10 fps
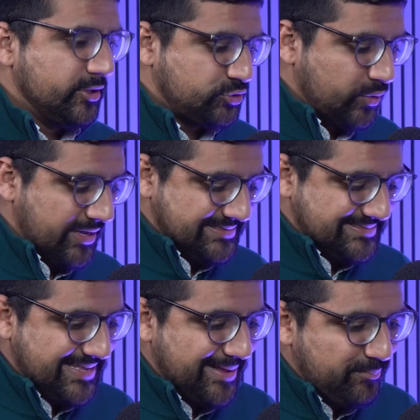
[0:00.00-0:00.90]
So a
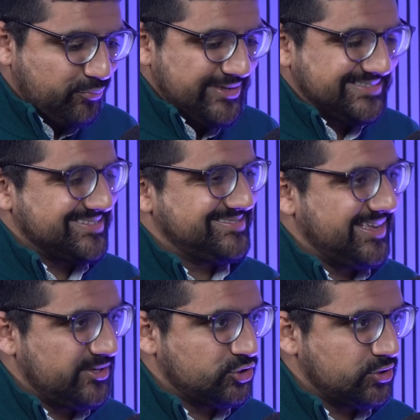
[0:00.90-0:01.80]
temporary
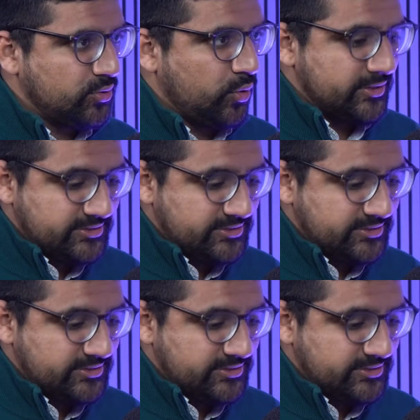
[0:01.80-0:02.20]
cessation or a